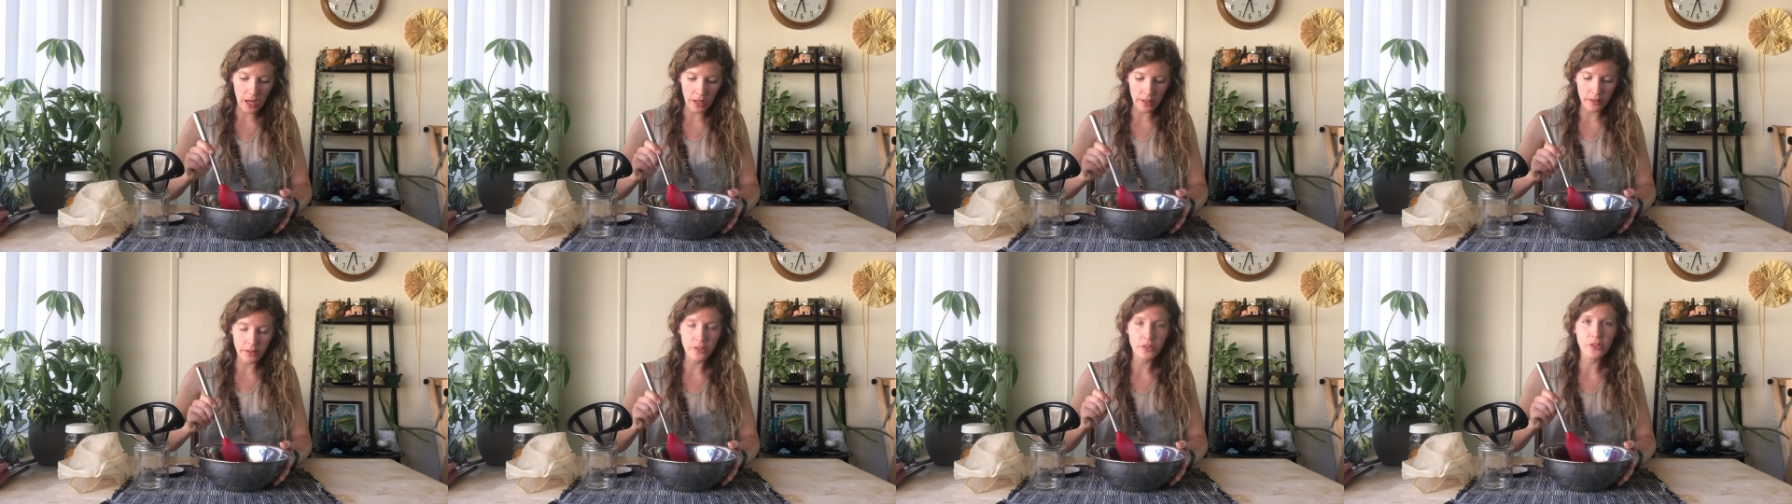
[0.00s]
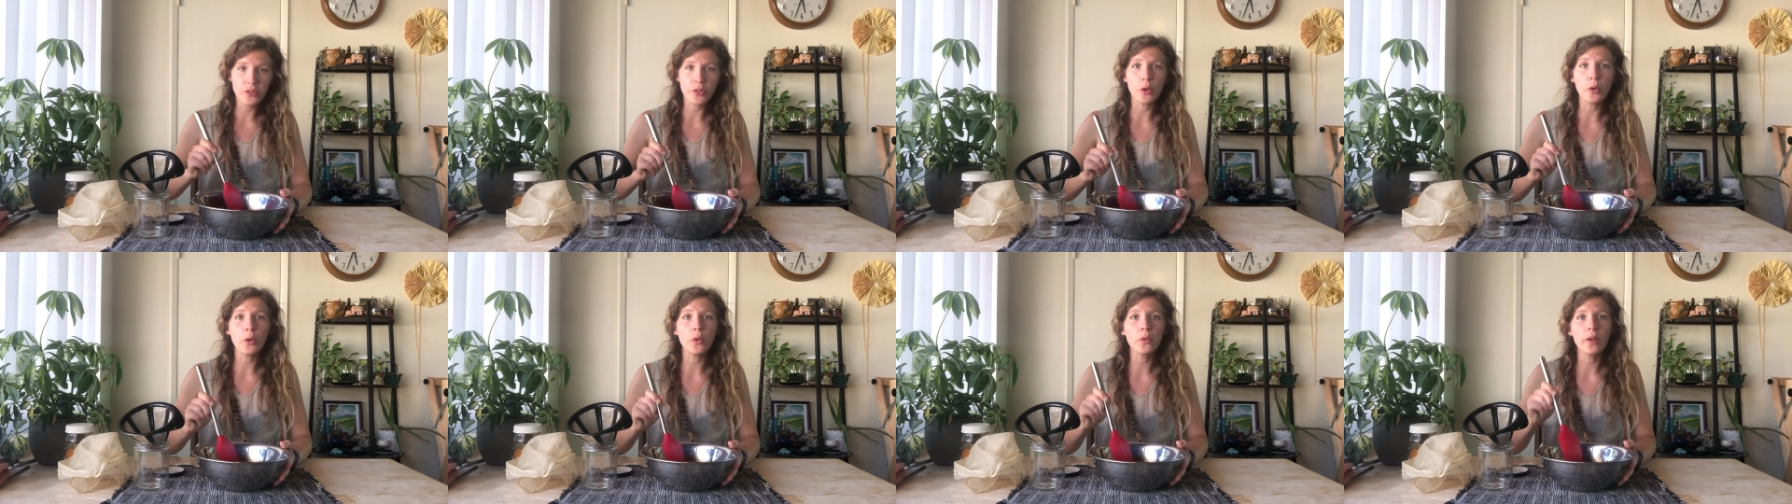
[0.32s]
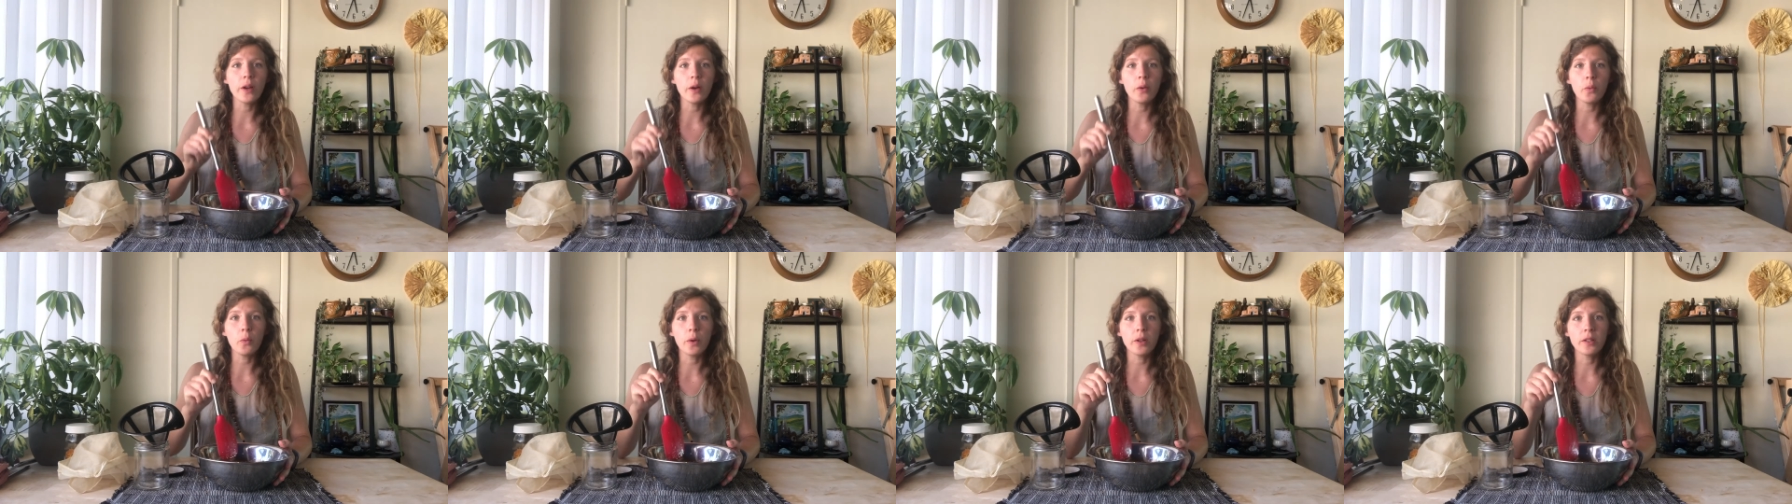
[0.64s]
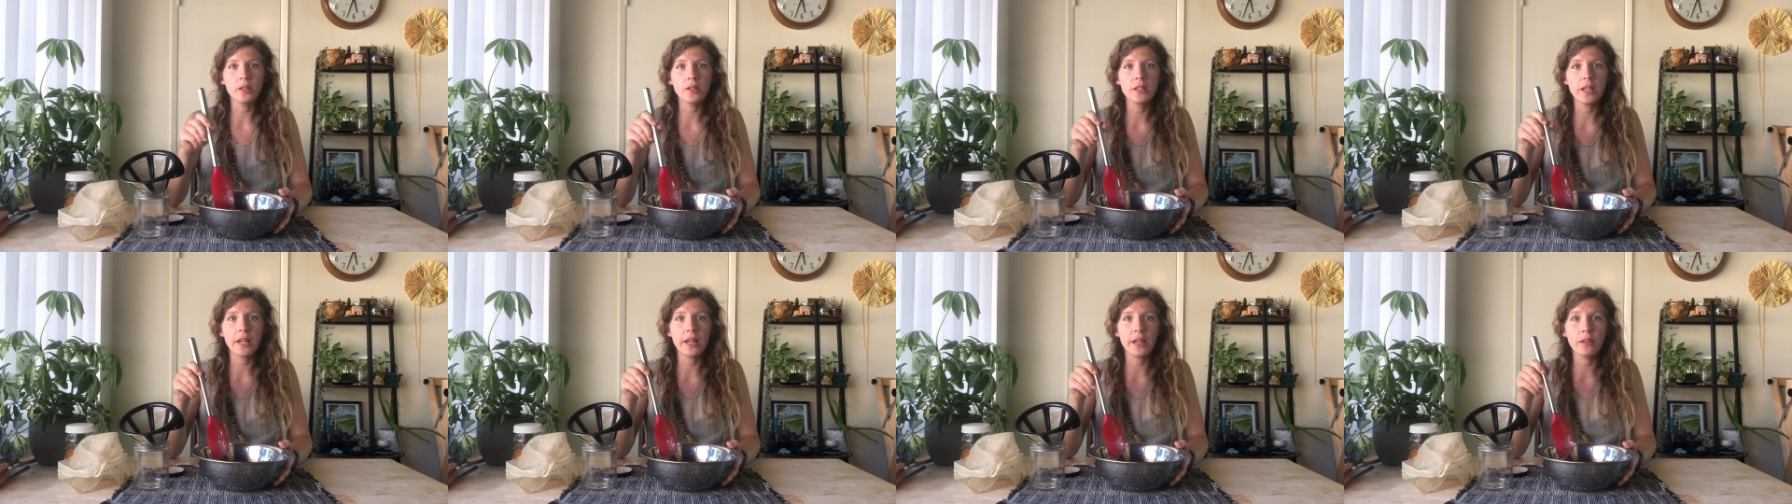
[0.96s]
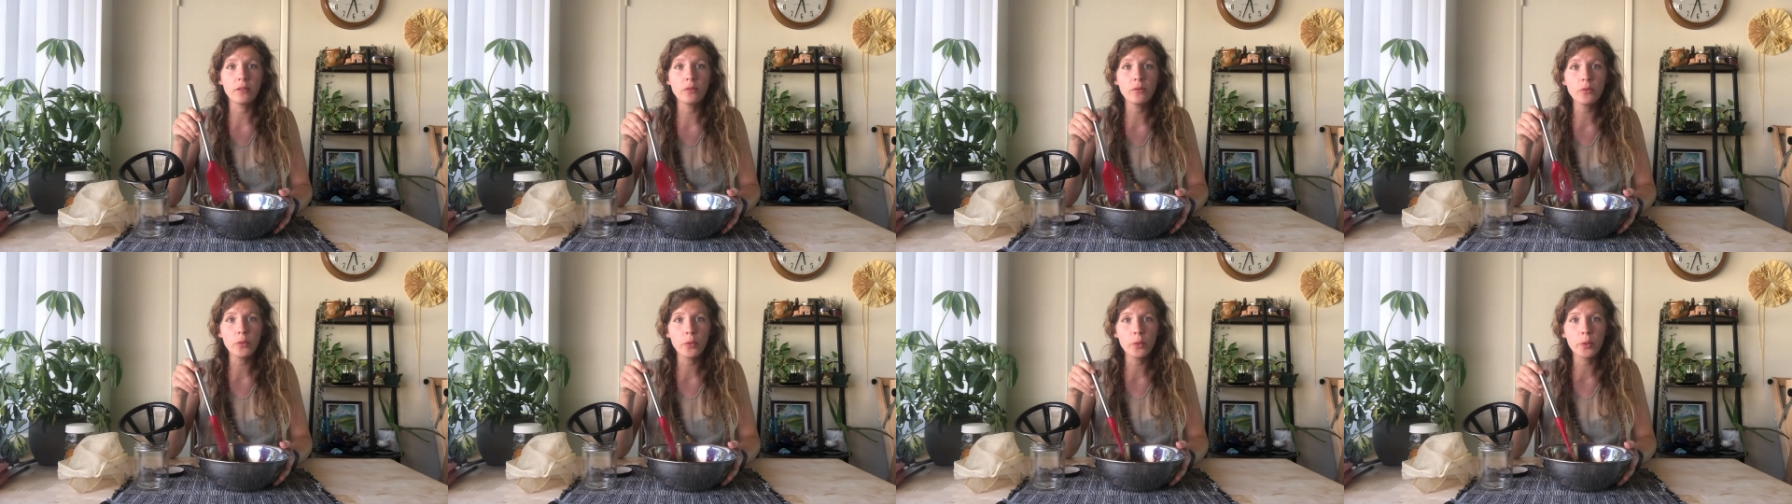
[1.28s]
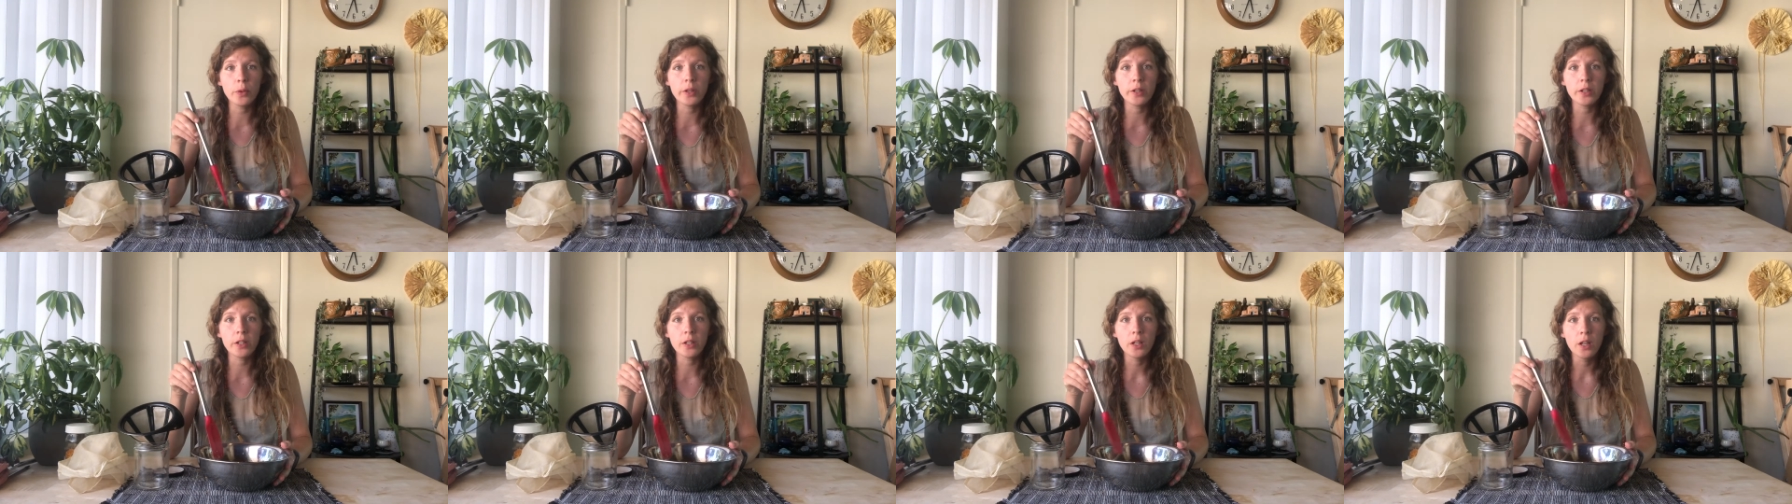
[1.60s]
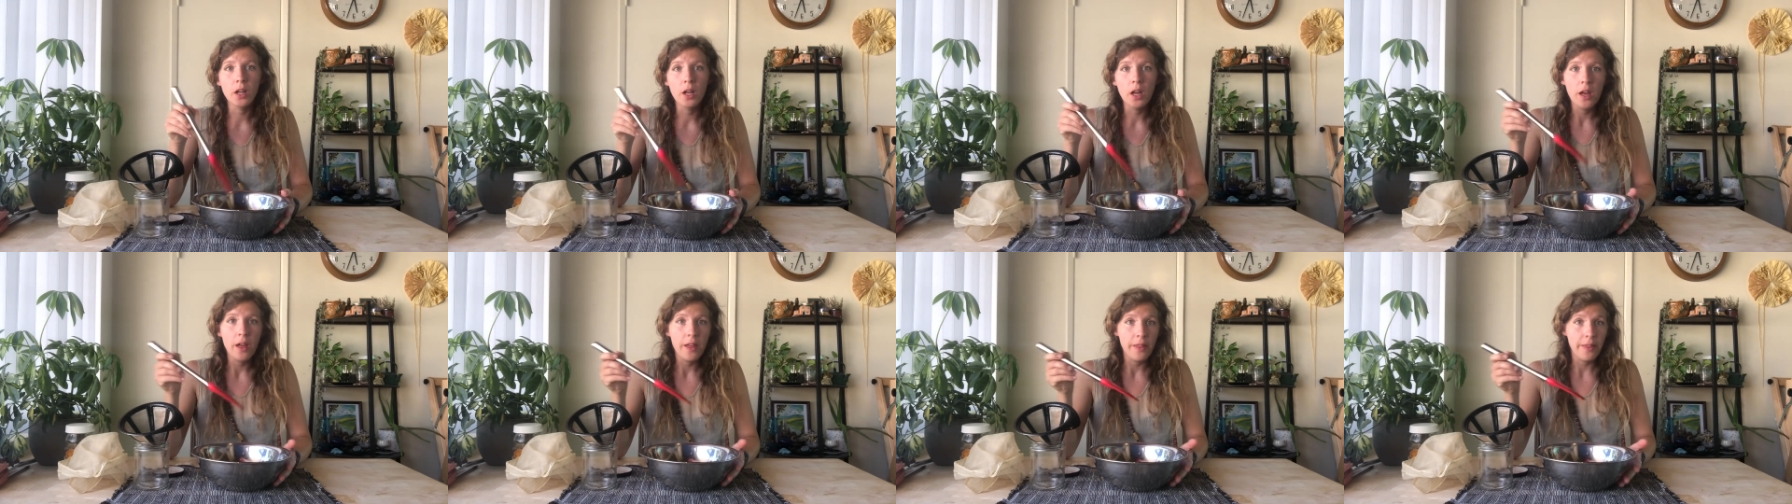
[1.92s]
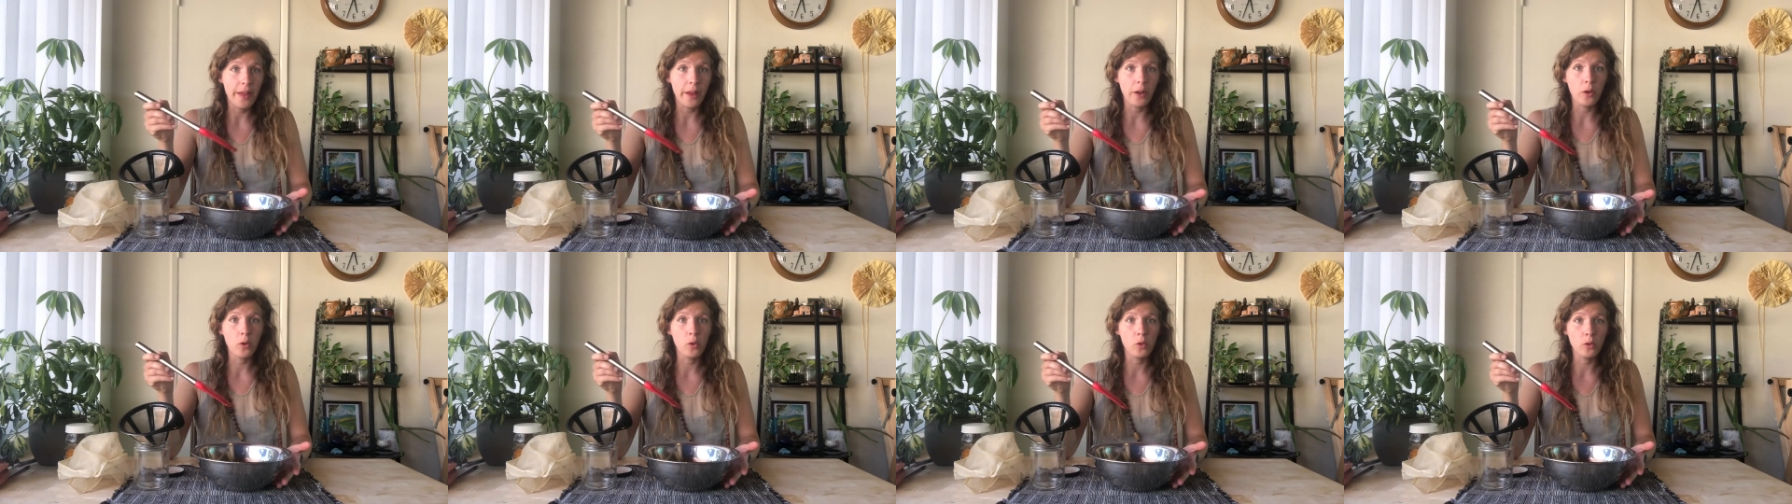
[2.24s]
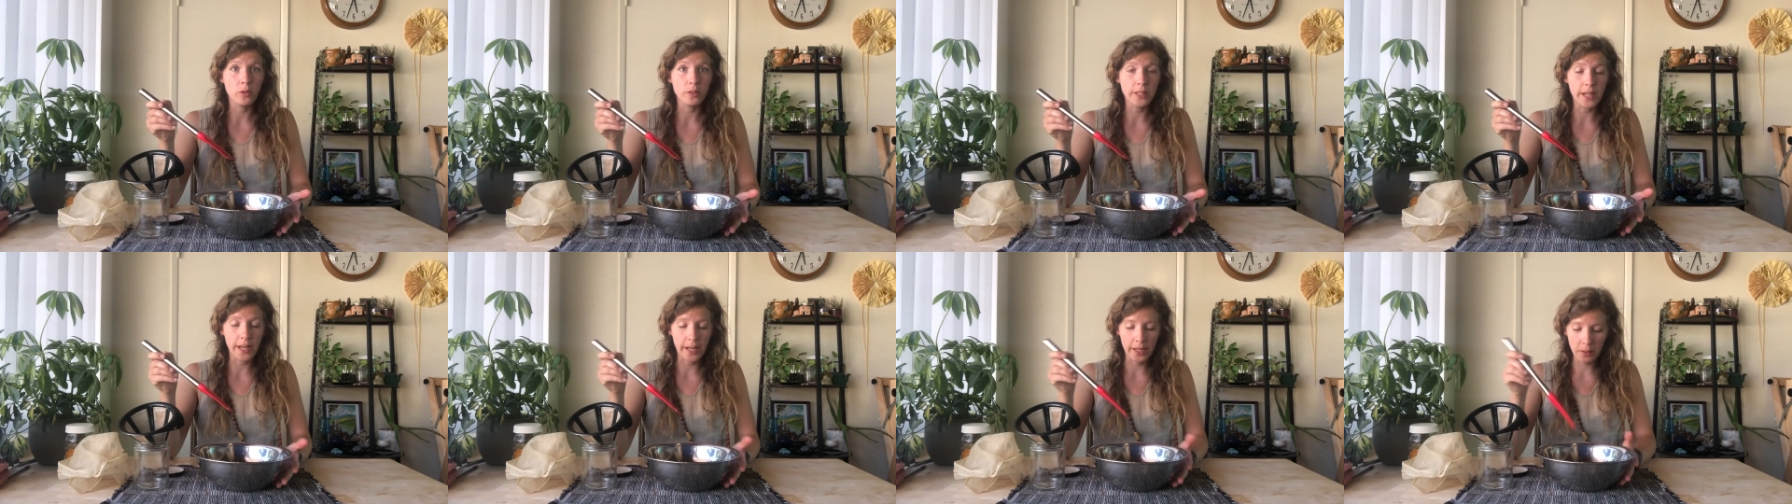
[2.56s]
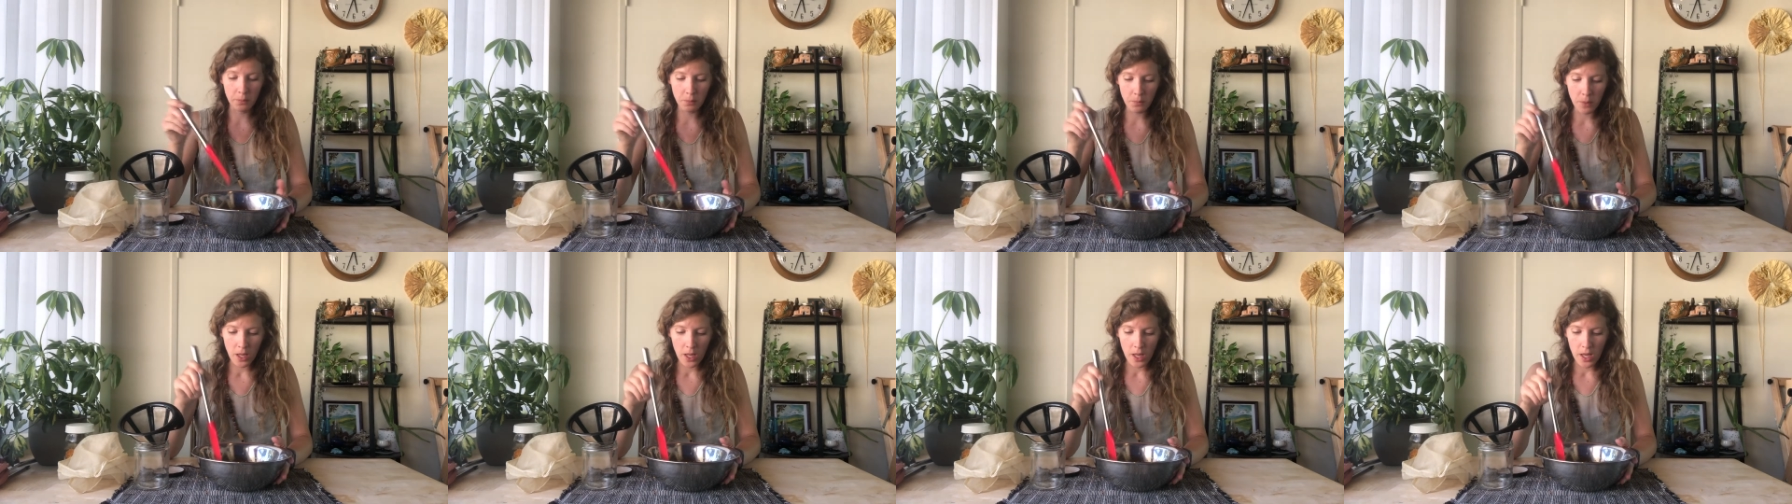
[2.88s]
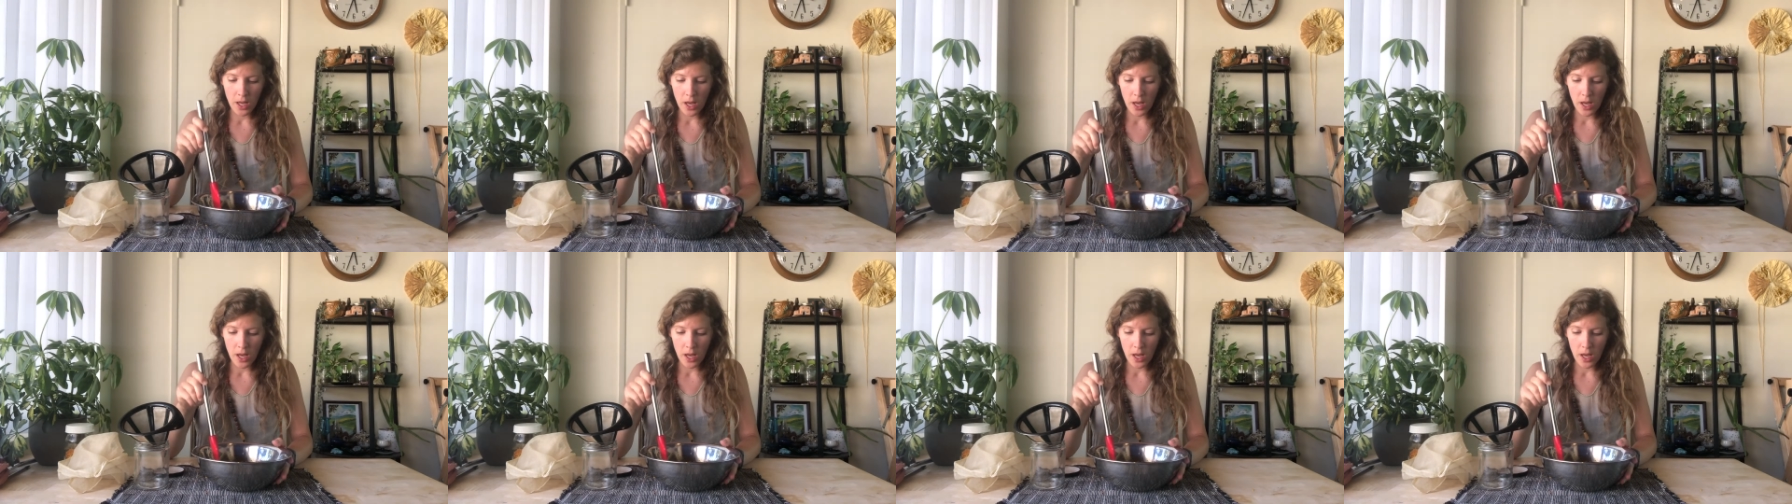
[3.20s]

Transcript: on the stove at 110 for that whole time.